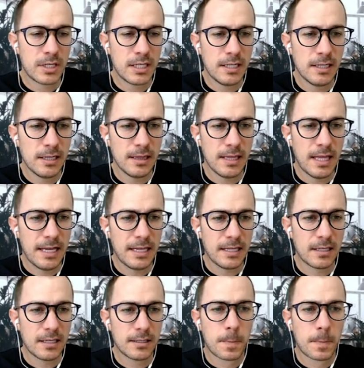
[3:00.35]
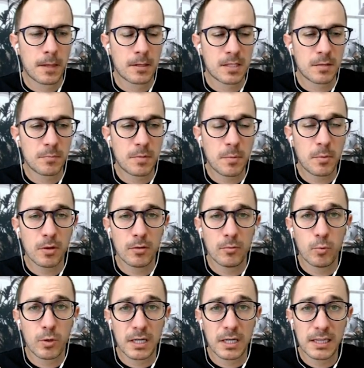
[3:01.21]
to some people
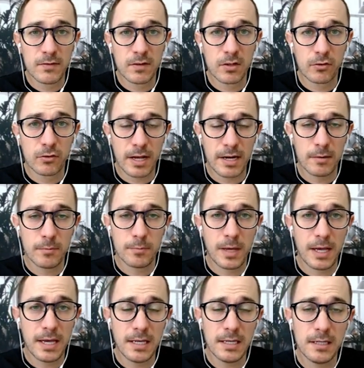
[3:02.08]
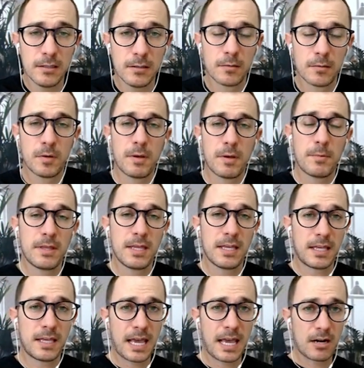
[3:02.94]
want to live in Granite Bay, but maybe they
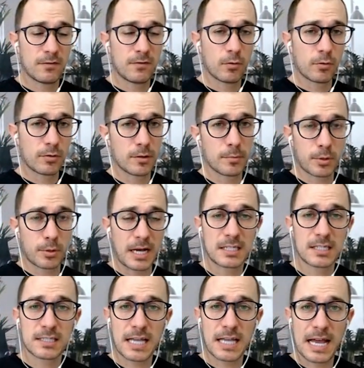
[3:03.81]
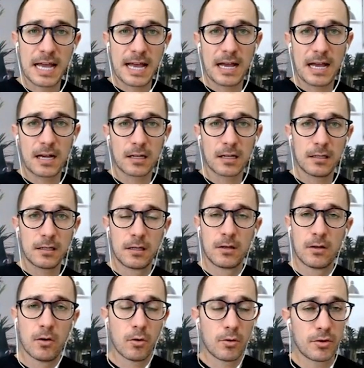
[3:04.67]
can't afford the price tag,
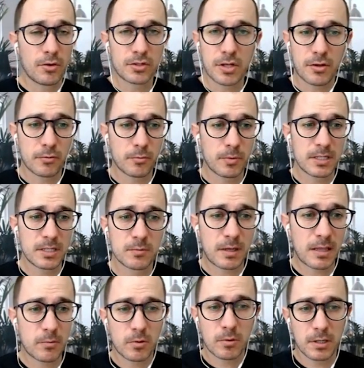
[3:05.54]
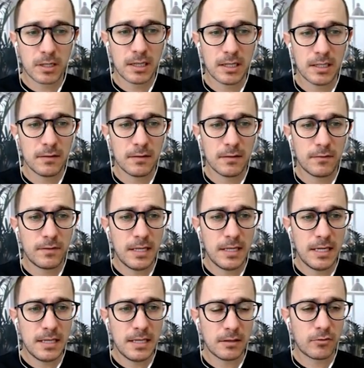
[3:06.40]
or there's other reasons why they wouldn't want to live
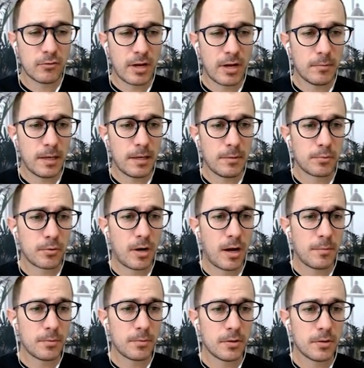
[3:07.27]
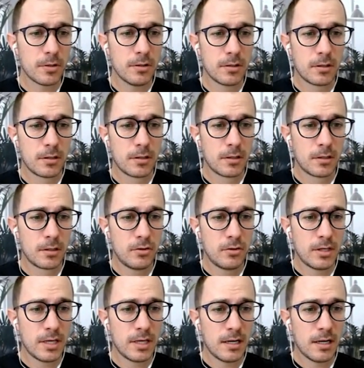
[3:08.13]
in Granite Bay proper.
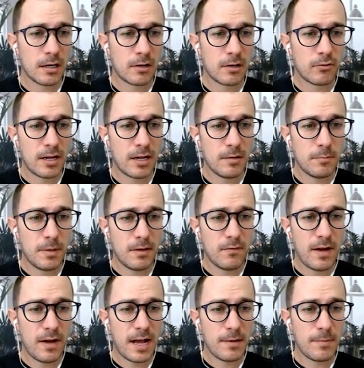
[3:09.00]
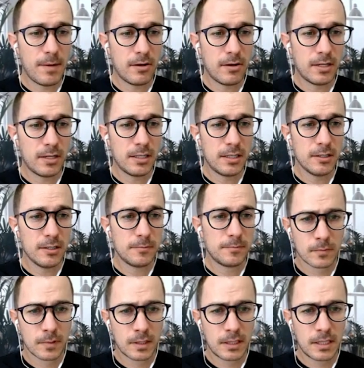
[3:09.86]
You get a Granite Bay vibe out here.
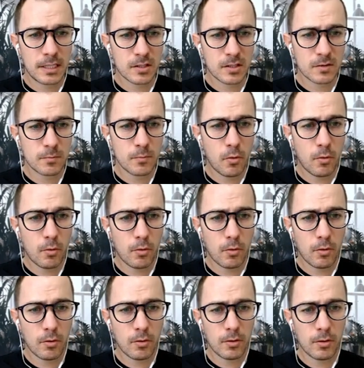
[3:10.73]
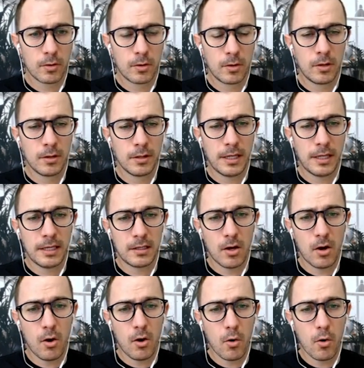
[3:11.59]
This is more like
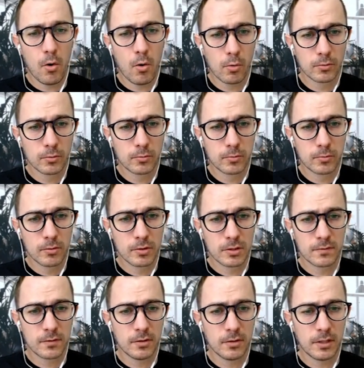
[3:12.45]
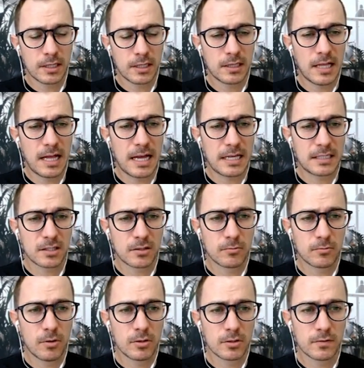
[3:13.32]
old Roseville, like classic
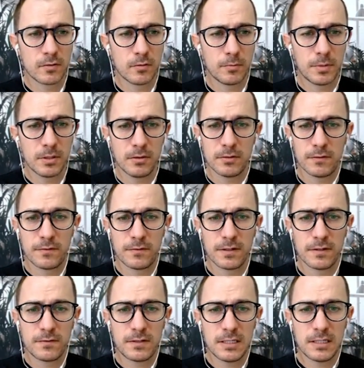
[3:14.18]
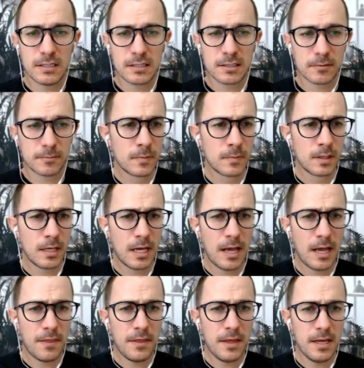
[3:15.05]
Roseville built in the 50s.
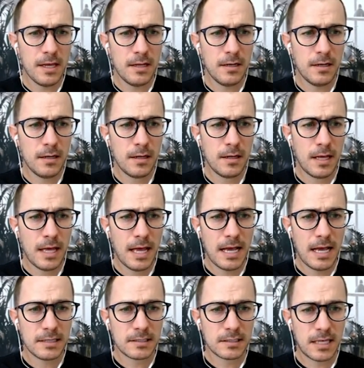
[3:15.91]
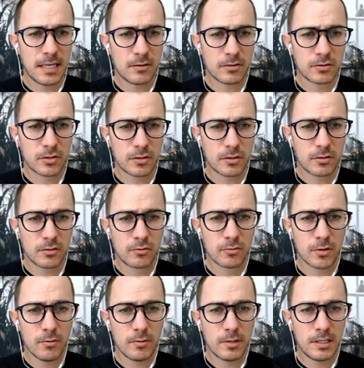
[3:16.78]
And then as the town started
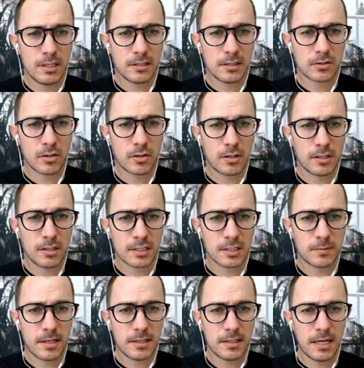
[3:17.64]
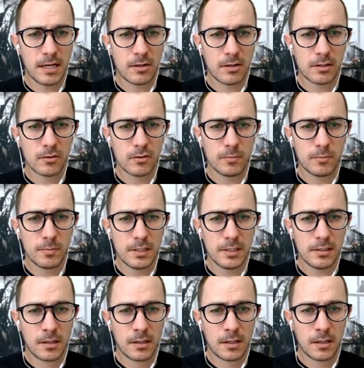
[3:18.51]
growing, it started expanding out a little
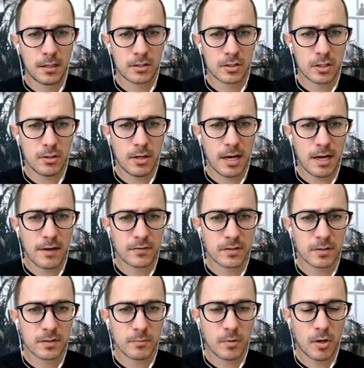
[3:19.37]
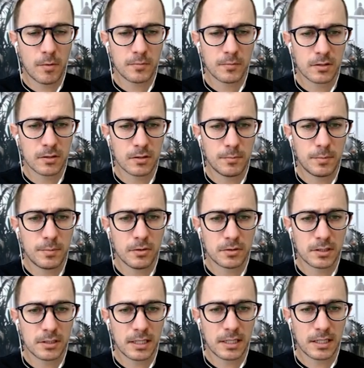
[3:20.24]
bit. And so you have some homes that are
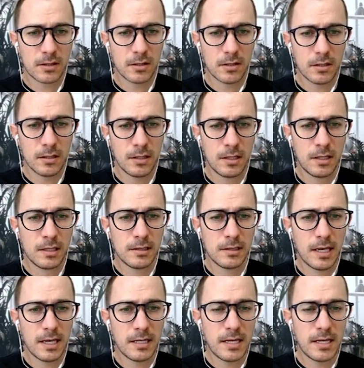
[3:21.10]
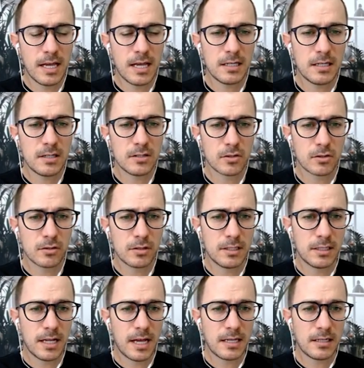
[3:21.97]
built in like the late 80s,
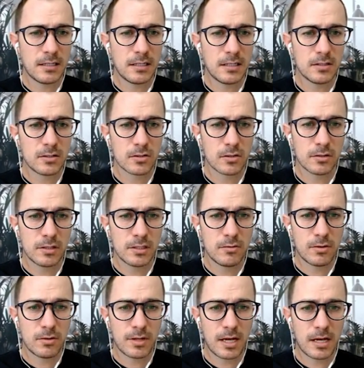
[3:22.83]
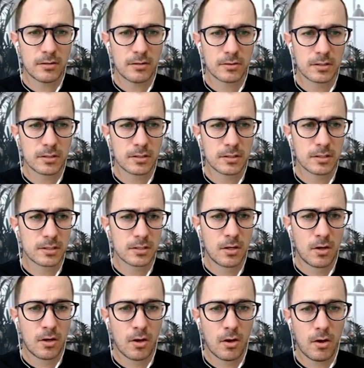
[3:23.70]
early 90s, early 2000s,
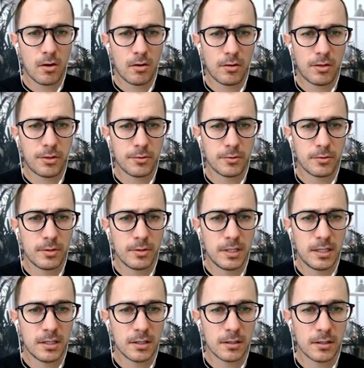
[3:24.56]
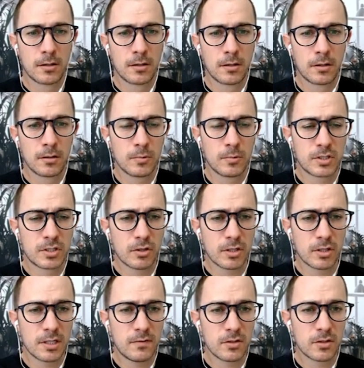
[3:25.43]
all through here, which still
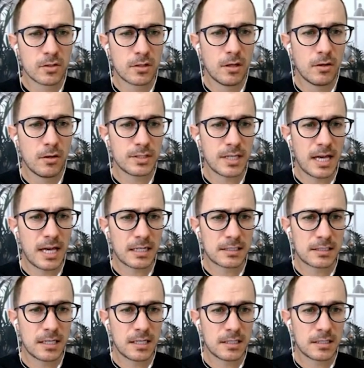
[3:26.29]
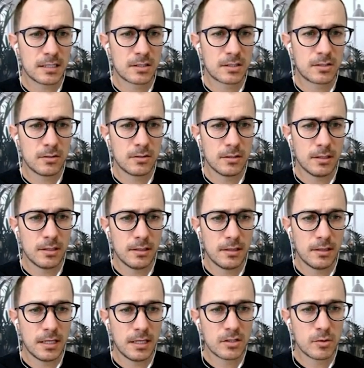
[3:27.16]
gives you close access to
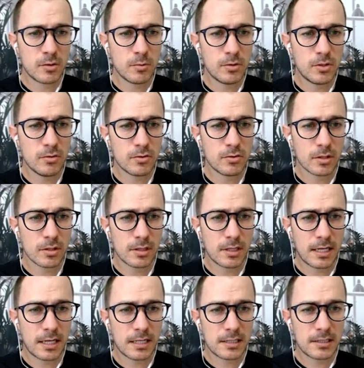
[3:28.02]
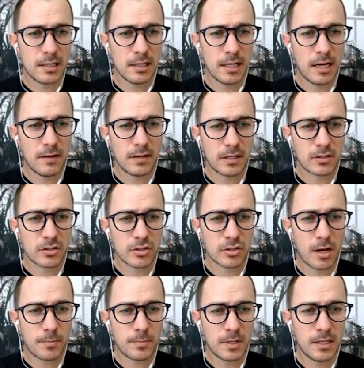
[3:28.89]
things you would use on like daily life, like
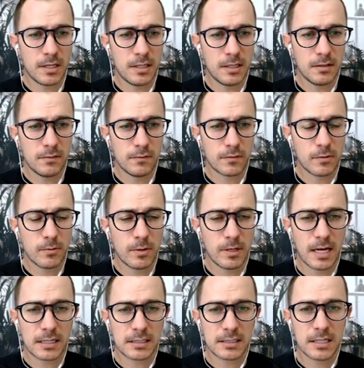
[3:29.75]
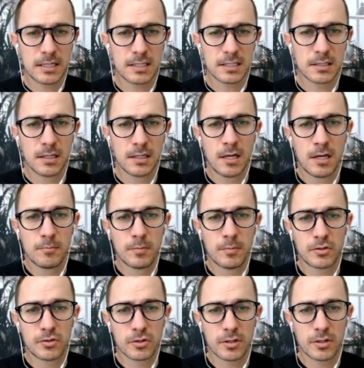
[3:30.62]
shopping and freeway access,
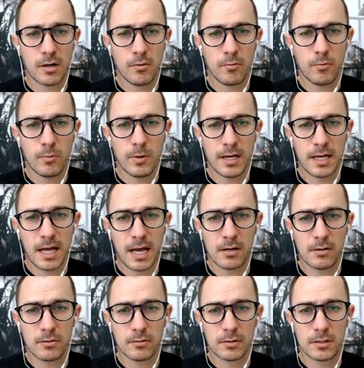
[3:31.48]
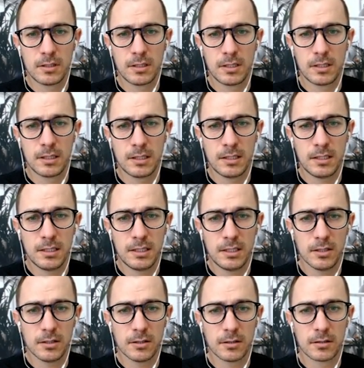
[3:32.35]
but you're not way out
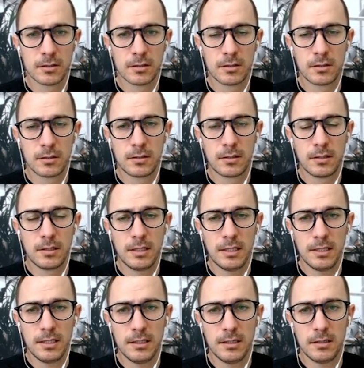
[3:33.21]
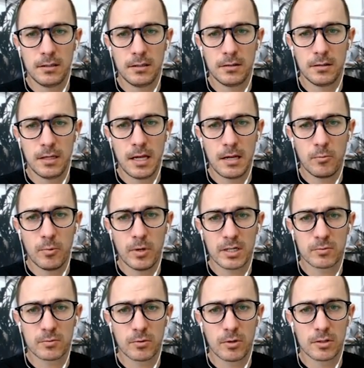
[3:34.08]
here in
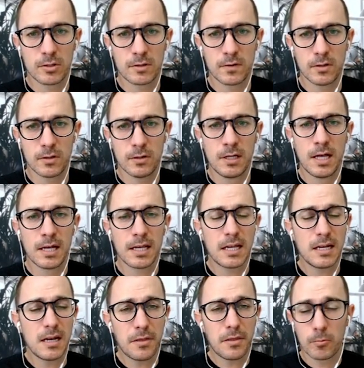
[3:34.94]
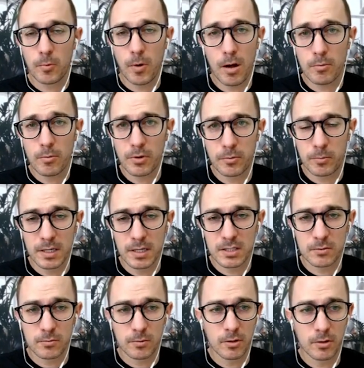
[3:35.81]
West Roseville. Again, nothing wrong with
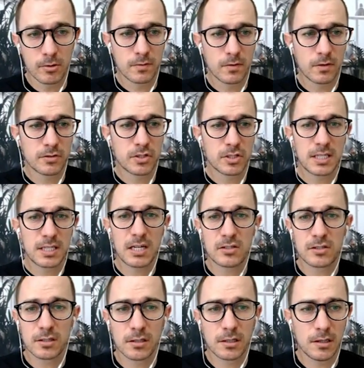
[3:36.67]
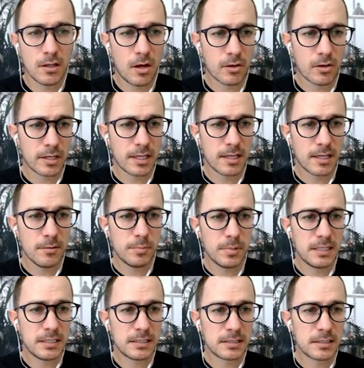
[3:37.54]
West Roseville, it just takes you a little longer to get
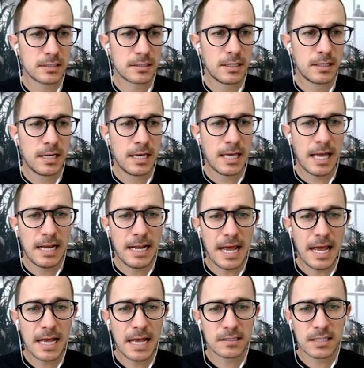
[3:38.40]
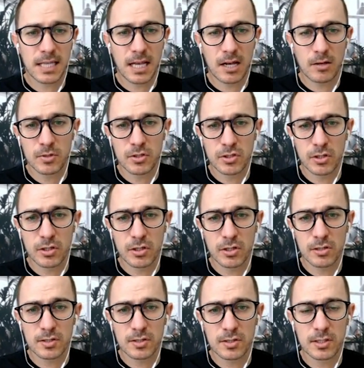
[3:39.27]
places. And as the town
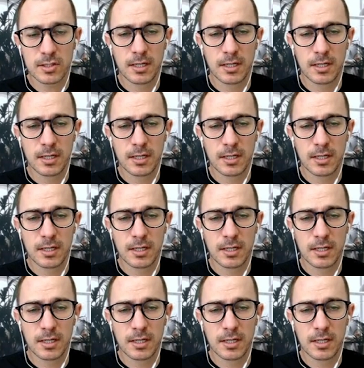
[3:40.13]
matures,